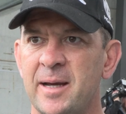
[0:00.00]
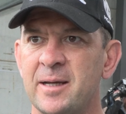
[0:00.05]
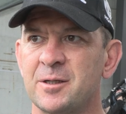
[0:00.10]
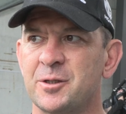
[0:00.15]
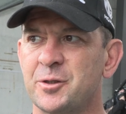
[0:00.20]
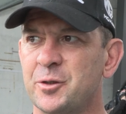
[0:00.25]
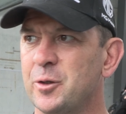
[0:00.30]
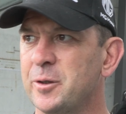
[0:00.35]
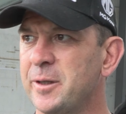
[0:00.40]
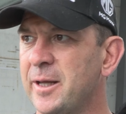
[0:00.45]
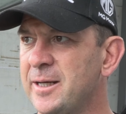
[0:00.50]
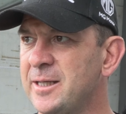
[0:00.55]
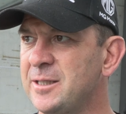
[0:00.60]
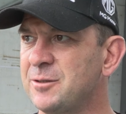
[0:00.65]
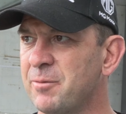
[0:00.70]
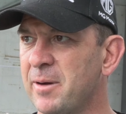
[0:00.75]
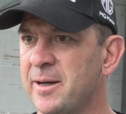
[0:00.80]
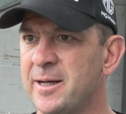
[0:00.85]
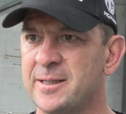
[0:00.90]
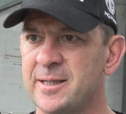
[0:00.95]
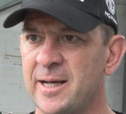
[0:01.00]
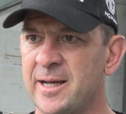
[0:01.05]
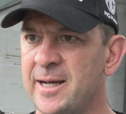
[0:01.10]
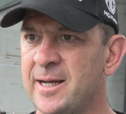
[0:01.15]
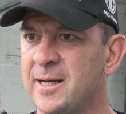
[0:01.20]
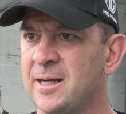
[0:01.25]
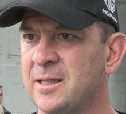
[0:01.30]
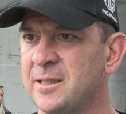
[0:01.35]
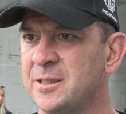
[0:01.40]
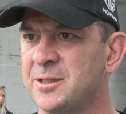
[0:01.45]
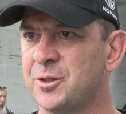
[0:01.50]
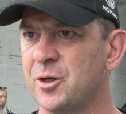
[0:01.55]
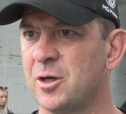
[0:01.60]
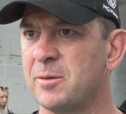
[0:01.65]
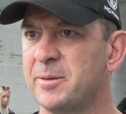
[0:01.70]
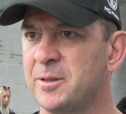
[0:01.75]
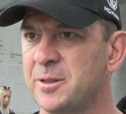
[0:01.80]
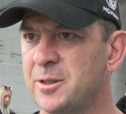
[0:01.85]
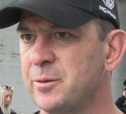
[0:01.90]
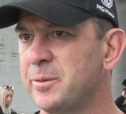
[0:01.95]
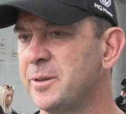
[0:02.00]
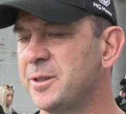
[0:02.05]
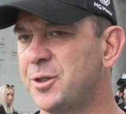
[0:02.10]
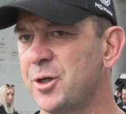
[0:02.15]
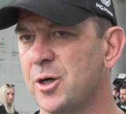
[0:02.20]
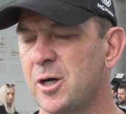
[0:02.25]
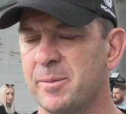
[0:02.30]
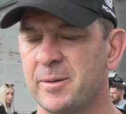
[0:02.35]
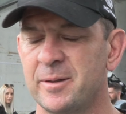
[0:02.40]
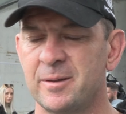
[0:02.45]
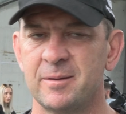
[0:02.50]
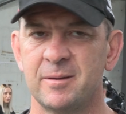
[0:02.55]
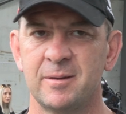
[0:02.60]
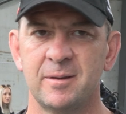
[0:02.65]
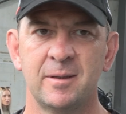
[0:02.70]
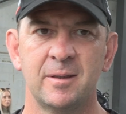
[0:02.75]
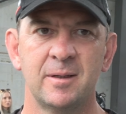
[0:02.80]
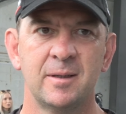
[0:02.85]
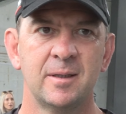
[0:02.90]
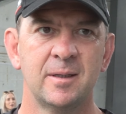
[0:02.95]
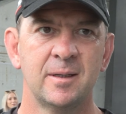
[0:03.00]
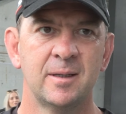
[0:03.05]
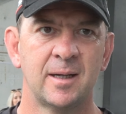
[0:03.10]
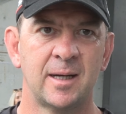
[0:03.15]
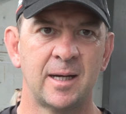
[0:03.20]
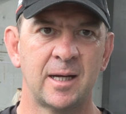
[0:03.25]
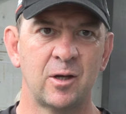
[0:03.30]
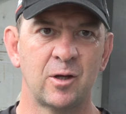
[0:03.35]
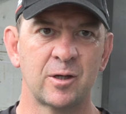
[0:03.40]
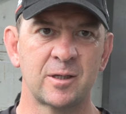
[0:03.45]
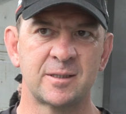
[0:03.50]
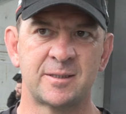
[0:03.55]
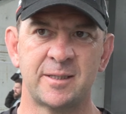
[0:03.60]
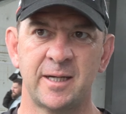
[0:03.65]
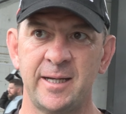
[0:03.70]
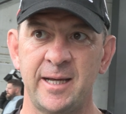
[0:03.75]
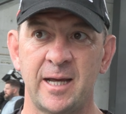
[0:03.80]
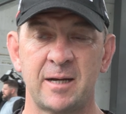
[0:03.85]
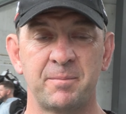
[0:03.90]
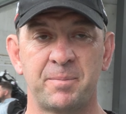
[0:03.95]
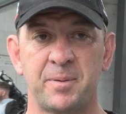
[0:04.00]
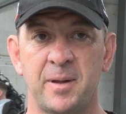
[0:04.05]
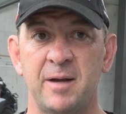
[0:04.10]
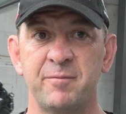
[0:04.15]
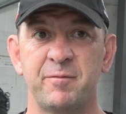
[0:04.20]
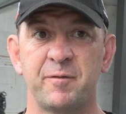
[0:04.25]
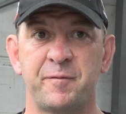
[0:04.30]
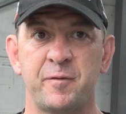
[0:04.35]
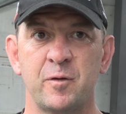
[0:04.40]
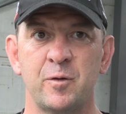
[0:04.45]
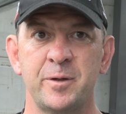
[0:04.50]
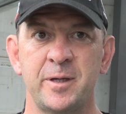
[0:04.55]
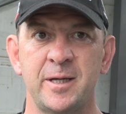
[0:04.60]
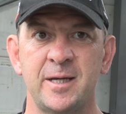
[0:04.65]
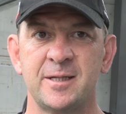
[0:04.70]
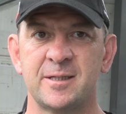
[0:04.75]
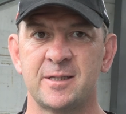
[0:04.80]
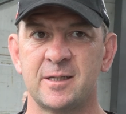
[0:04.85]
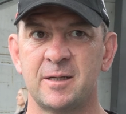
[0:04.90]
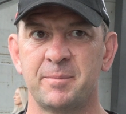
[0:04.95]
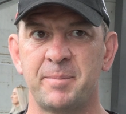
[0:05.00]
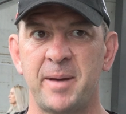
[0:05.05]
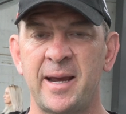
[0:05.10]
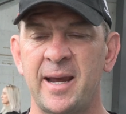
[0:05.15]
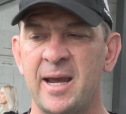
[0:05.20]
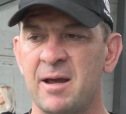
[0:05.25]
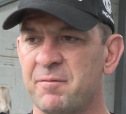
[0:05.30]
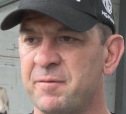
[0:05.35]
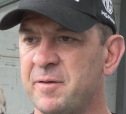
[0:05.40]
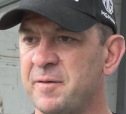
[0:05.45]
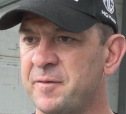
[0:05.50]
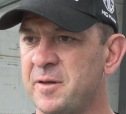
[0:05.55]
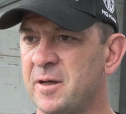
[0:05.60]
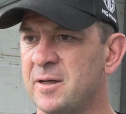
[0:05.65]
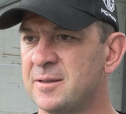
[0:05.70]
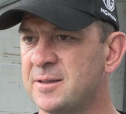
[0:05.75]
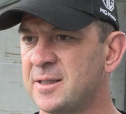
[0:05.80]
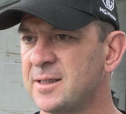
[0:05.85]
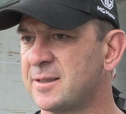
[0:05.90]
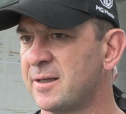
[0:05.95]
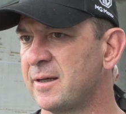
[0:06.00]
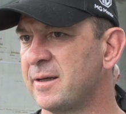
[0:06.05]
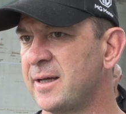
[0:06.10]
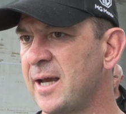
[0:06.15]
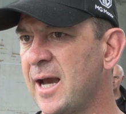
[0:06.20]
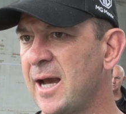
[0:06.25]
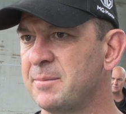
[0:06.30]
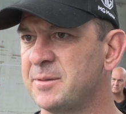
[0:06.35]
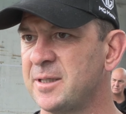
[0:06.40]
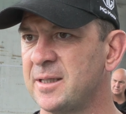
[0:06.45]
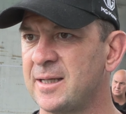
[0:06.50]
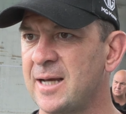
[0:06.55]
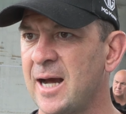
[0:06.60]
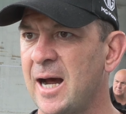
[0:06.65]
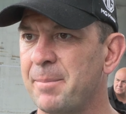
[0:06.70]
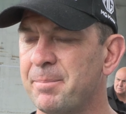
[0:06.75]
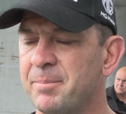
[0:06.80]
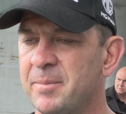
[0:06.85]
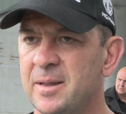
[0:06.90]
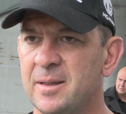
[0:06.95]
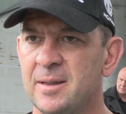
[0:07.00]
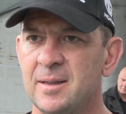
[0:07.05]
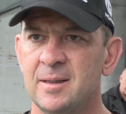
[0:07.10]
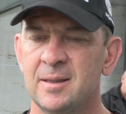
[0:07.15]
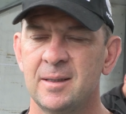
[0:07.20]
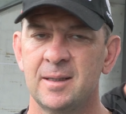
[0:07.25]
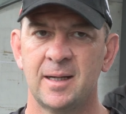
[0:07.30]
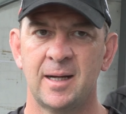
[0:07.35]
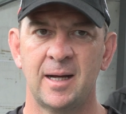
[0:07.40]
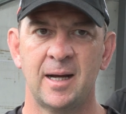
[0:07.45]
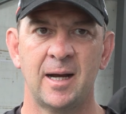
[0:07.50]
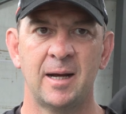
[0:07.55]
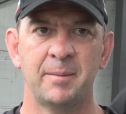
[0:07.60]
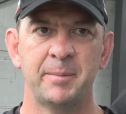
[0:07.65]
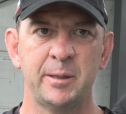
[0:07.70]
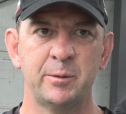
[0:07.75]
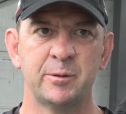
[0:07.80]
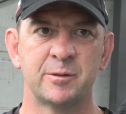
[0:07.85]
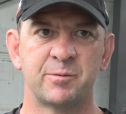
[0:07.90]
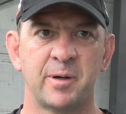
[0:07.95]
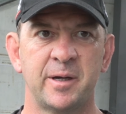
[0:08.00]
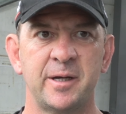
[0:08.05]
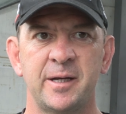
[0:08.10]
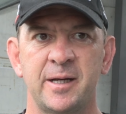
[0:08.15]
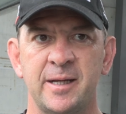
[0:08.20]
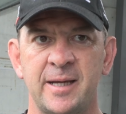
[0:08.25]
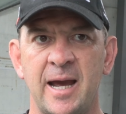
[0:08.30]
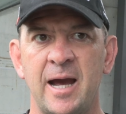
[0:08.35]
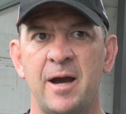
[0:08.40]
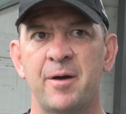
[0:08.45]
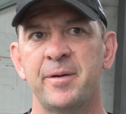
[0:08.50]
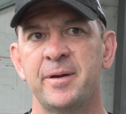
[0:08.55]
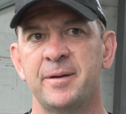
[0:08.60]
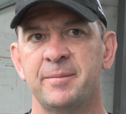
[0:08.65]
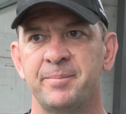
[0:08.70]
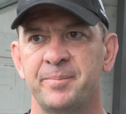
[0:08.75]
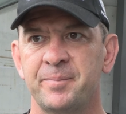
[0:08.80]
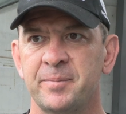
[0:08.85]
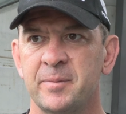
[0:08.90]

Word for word: making sure that he's ready to handle his job and do his job. And uh, like I said, he hadn't played for four years and they're banging out 15, 16 games in Cup. Um, he was ready to go. And